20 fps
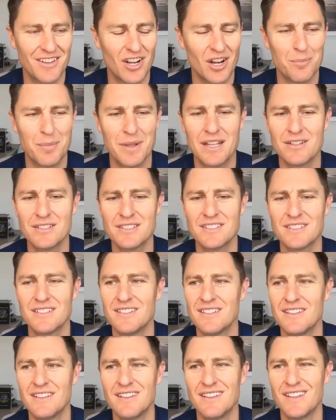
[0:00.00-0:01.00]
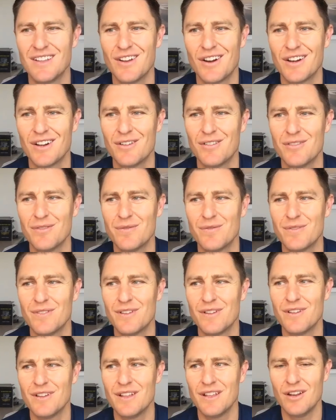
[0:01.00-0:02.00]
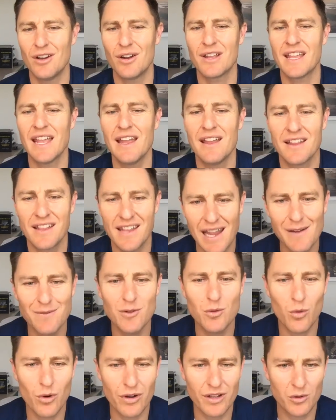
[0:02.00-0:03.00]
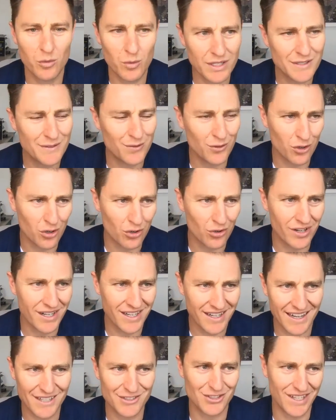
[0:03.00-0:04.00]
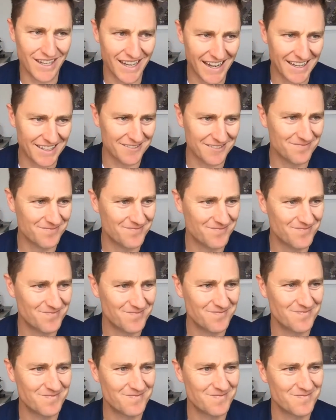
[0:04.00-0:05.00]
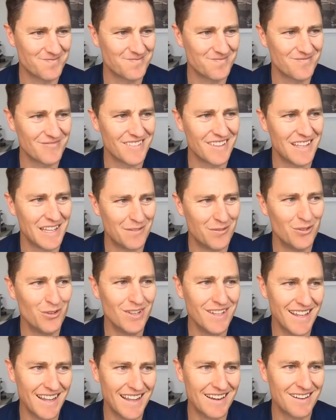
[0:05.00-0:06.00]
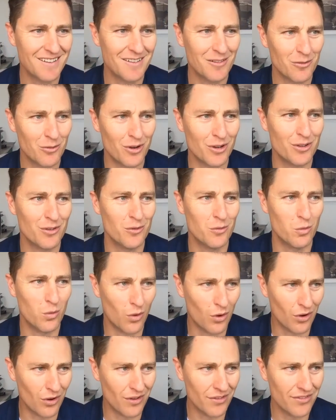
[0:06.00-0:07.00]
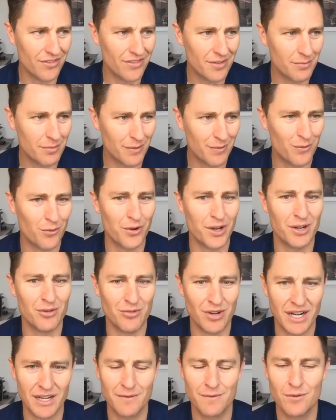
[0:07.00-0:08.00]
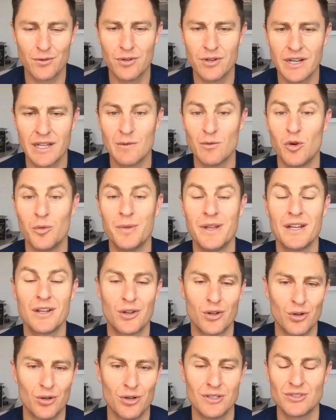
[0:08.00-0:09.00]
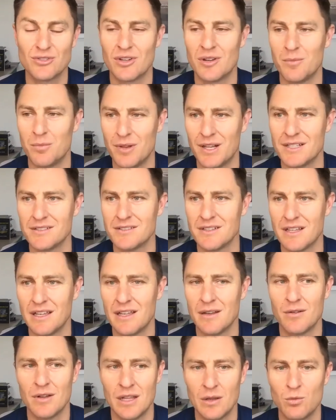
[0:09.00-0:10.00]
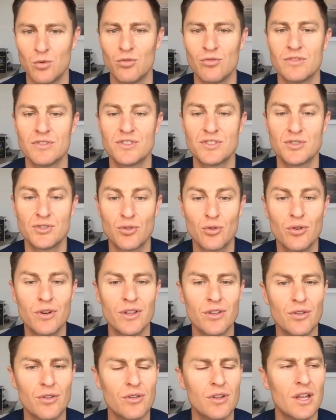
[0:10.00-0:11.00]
Because the idea of, careful what you wish for in case you get it. If you get what you want before you're ready for it, it will be a curse, not a blessing. It will destroy you.